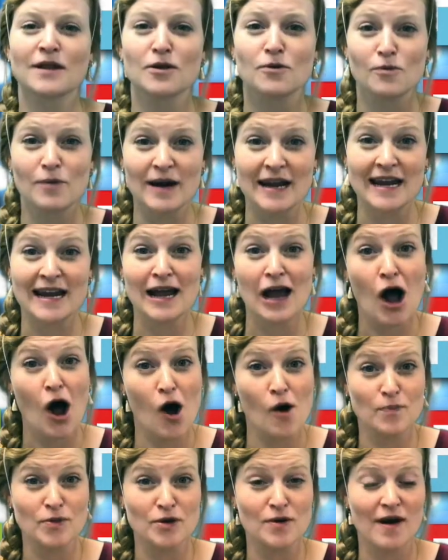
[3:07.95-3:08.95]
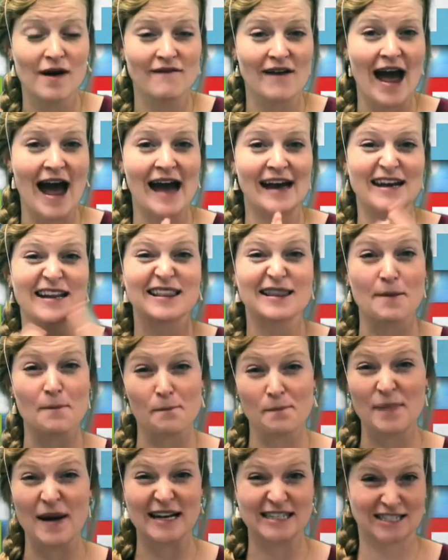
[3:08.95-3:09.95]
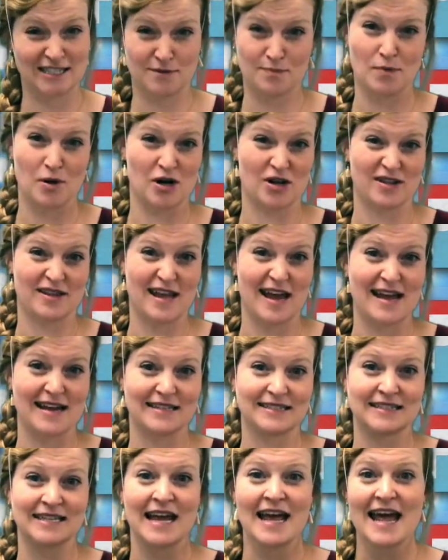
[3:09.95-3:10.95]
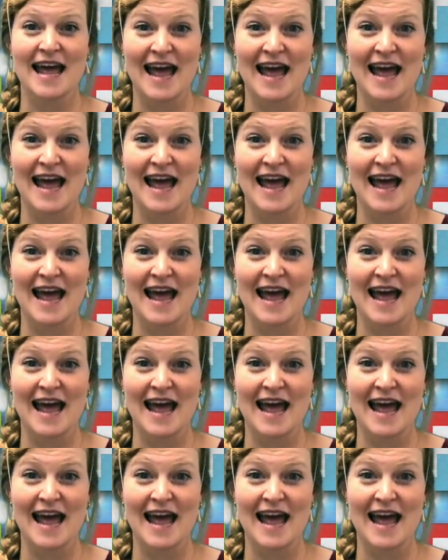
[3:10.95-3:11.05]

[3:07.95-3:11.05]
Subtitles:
We hope you have had the best birthdays,